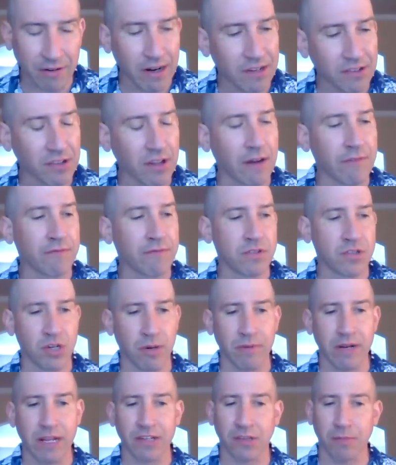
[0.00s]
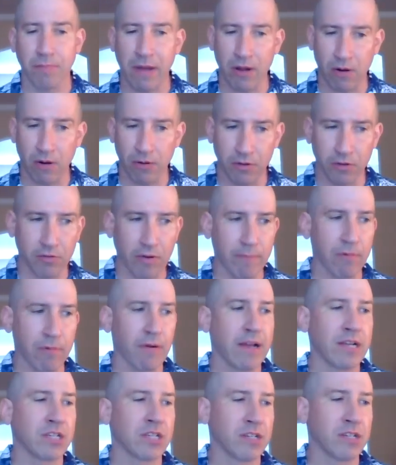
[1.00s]
grade stuff. Germany has to pay all those
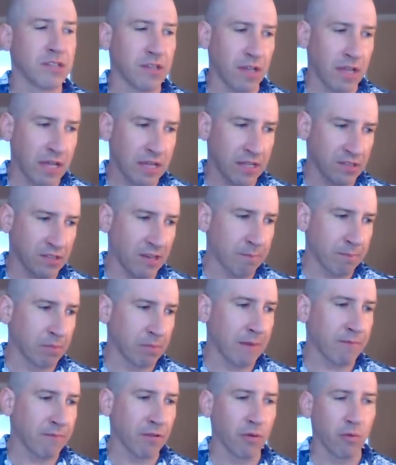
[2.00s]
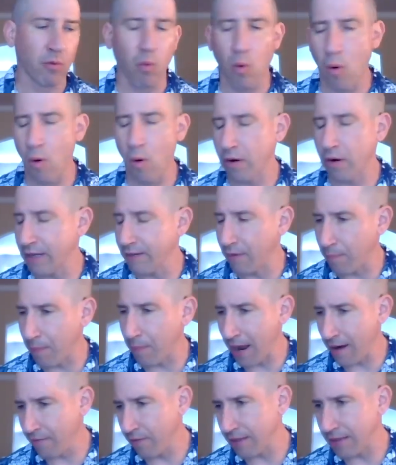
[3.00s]
reparations, except blame for the war, give up
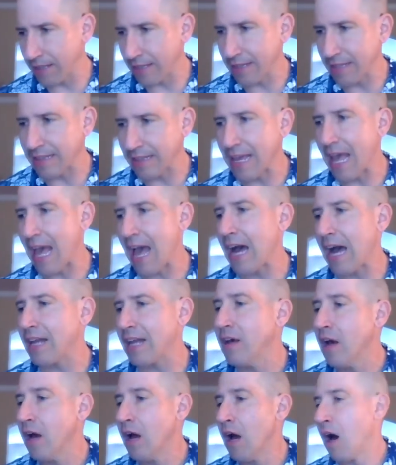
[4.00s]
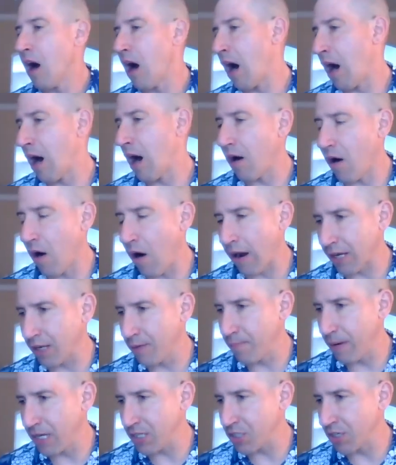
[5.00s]
everything that they had,
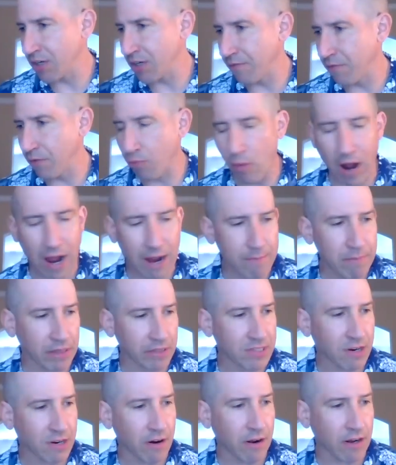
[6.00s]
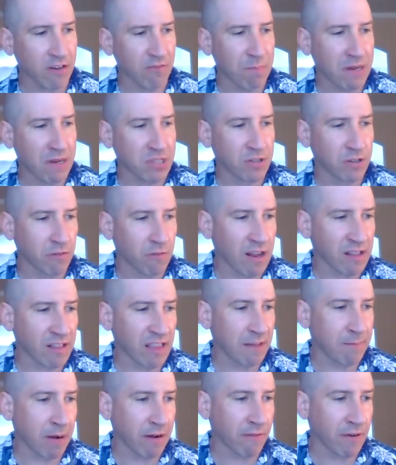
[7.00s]
occupation of the Rhine, military occupation of the
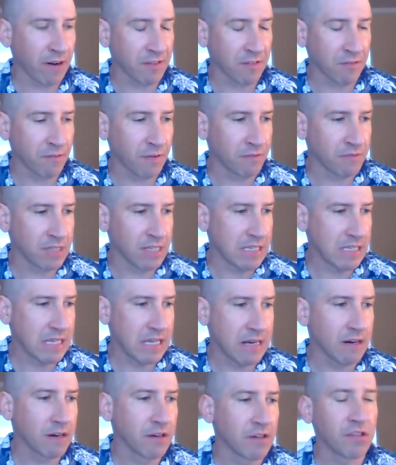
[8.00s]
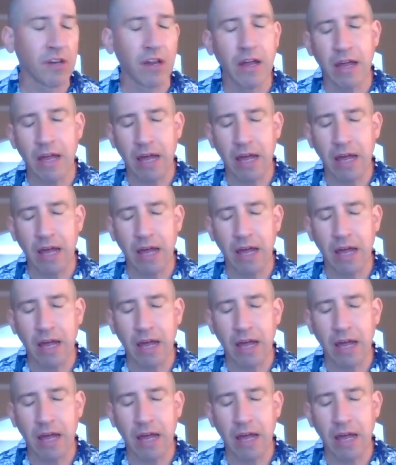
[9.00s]
Rhineland by France for 15 years.